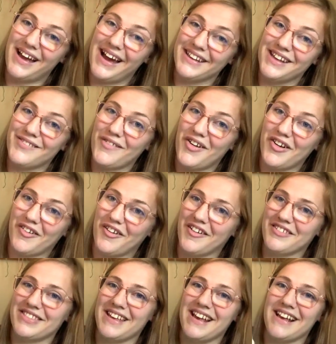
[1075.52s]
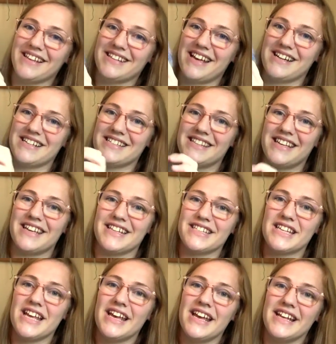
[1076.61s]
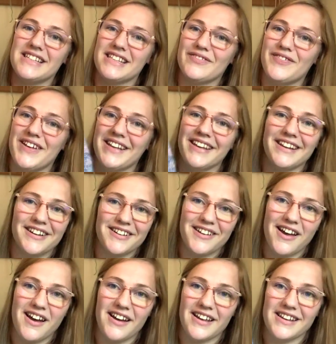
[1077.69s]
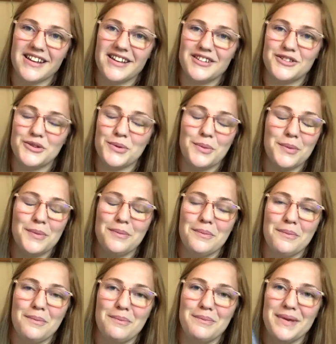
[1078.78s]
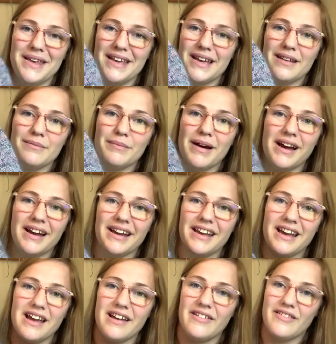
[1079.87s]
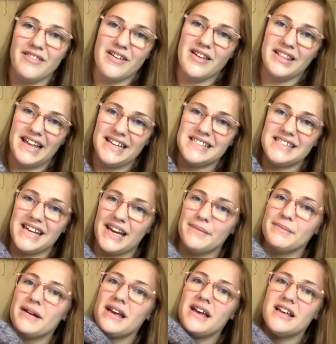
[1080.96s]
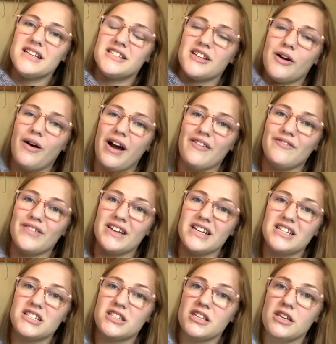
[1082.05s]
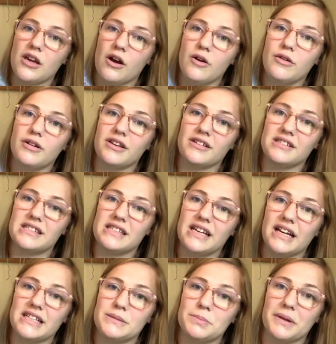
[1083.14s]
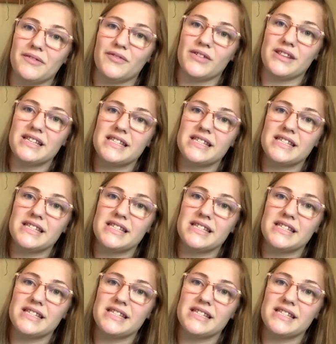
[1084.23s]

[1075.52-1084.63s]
I love all crow things. I just think it's it's a fun little nod to me and my last name. So I finished the yoke. You'll see I split for the